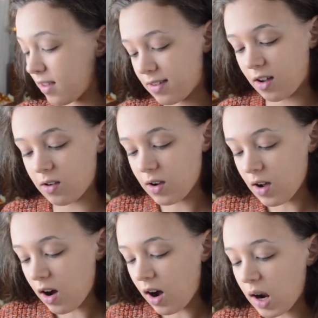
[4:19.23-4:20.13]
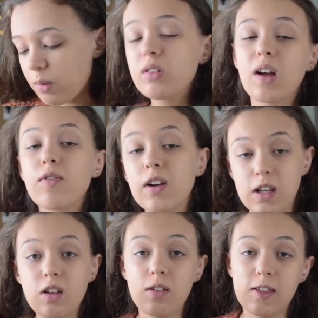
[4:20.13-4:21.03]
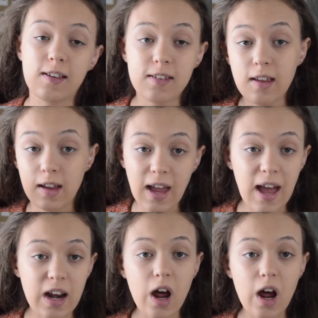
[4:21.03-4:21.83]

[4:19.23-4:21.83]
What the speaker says: So I will definitely use this again